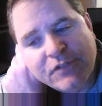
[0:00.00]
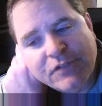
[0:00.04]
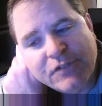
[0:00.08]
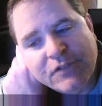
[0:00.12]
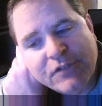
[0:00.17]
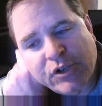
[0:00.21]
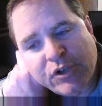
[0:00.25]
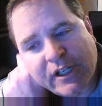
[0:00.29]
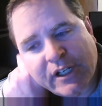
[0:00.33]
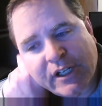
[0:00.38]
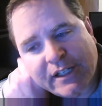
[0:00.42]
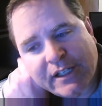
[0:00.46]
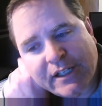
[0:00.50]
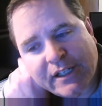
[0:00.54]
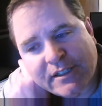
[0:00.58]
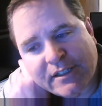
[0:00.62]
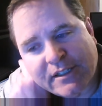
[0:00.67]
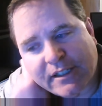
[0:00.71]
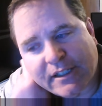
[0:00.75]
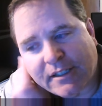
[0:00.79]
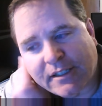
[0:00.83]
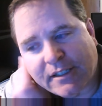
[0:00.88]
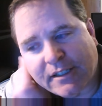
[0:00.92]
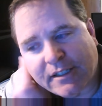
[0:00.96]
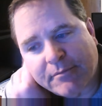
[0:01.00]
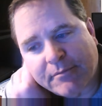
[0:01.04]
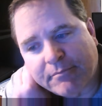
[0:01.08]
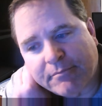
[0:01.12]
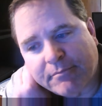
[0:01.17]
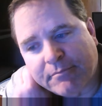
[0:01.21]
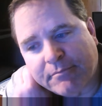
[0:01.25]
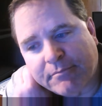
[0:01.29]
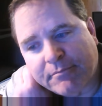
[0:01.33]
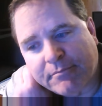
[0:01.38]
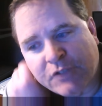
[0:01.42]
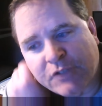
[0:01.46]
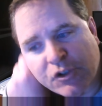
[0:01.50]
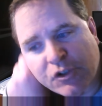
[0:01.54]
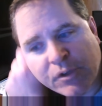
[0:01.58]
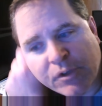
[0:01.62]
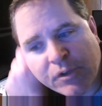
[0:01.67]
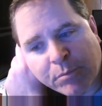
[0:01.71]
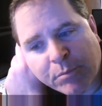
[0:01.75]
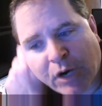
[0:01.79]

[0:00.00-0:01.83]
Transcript: Judah to do the